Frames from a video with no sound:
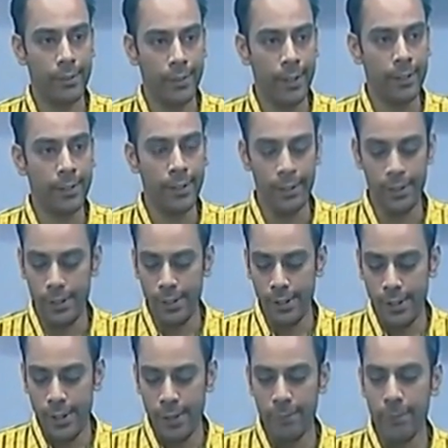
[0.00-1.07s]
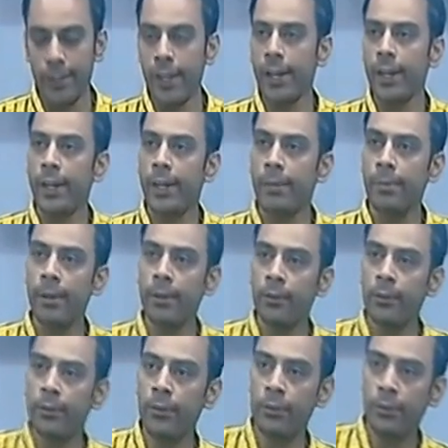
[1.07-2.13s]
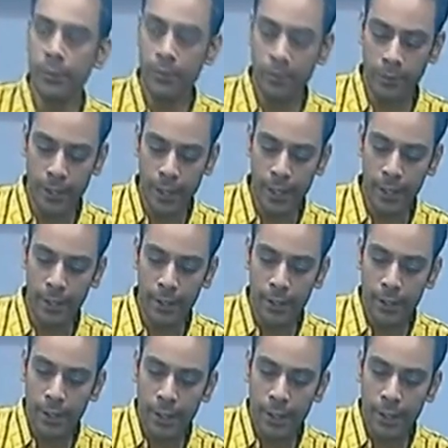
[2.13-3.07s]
That's it. If they are able to do that,